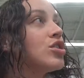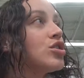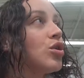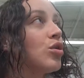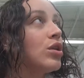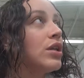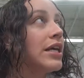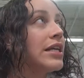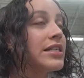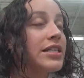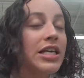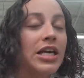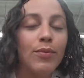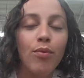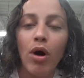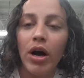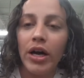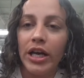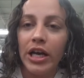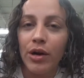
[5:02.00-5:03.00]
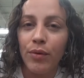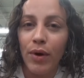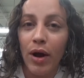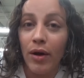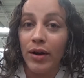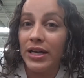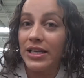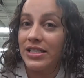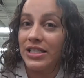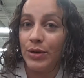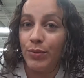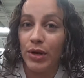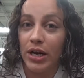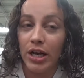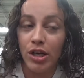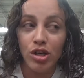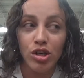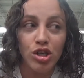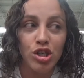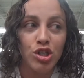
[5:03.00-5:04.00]
So let's keep walking around and see what
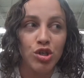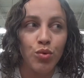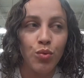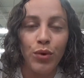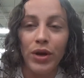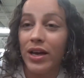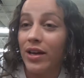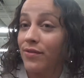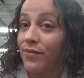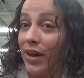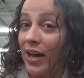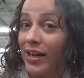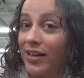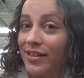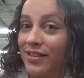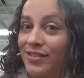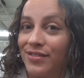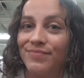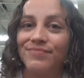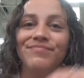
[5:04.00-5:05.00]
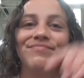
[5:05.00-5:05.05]
else we can find.